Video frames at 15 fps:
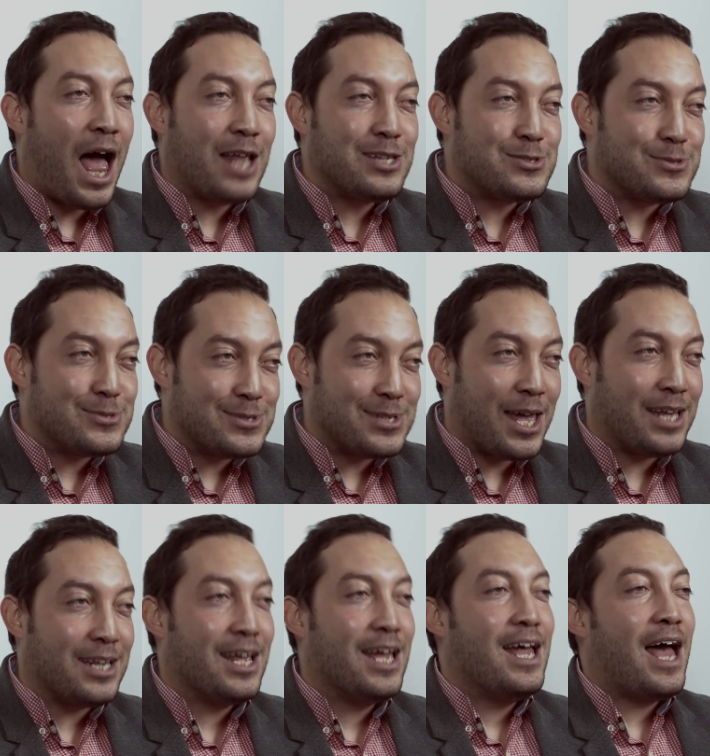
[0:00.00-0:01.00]
and
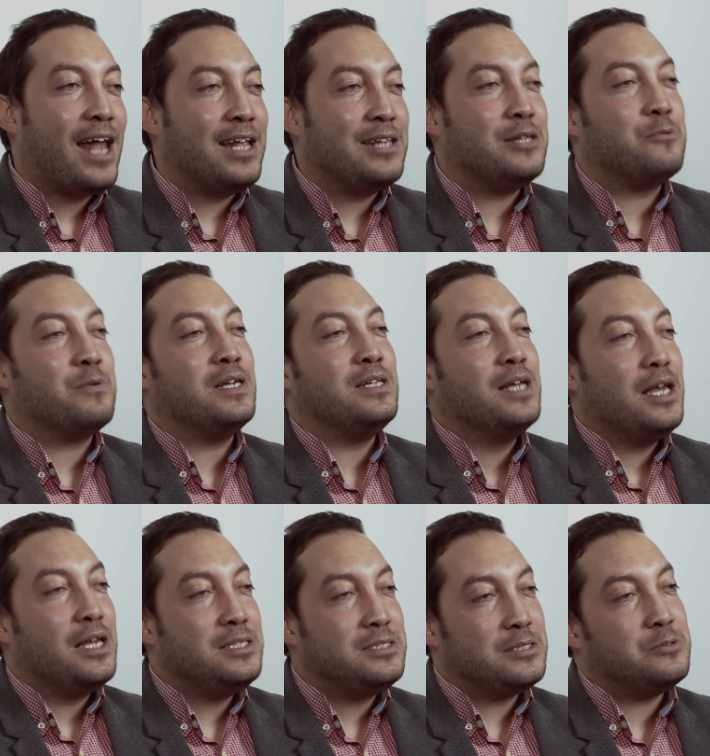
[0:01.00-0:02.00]
sustain an adequate
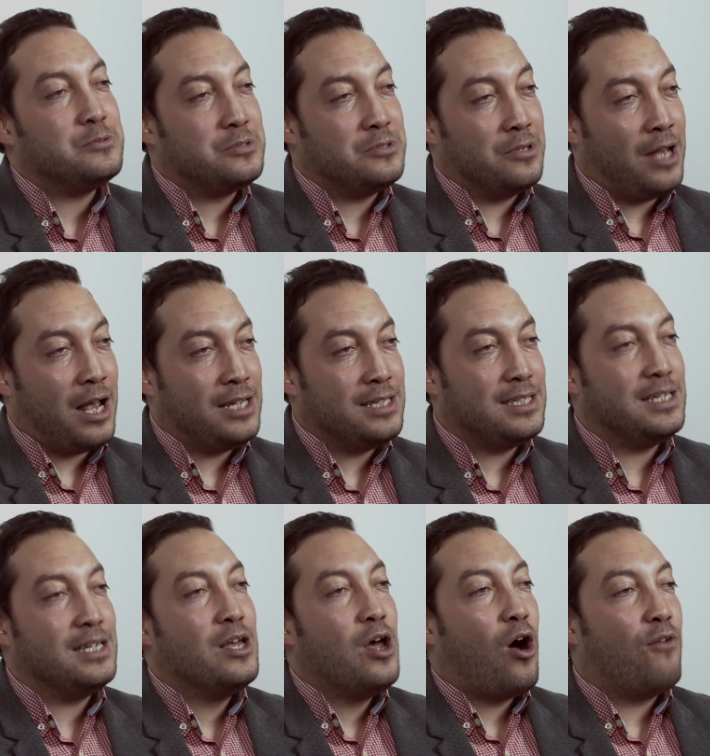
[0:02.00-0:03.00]
institutionality